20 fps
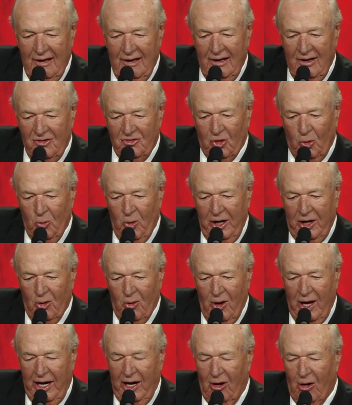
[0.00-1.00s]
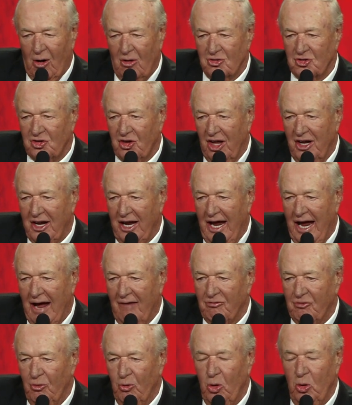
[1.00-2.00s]
So we go in there on Sunday
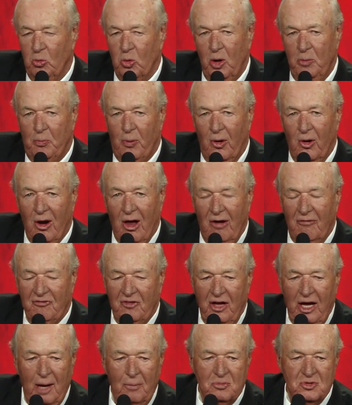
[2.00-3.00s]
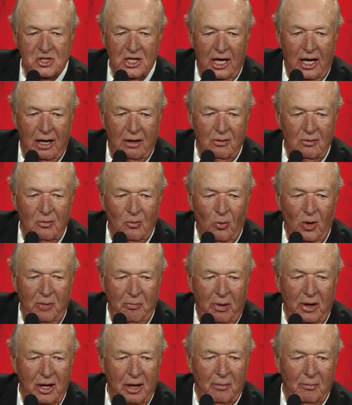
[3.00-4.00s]
afternoon, we pull off the upset. We
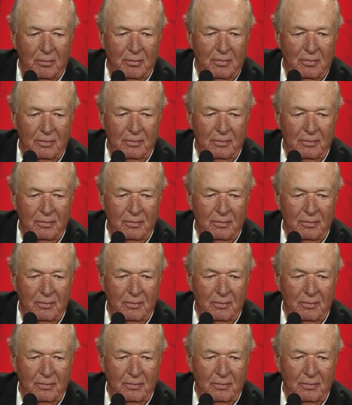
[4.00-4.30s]
beat them.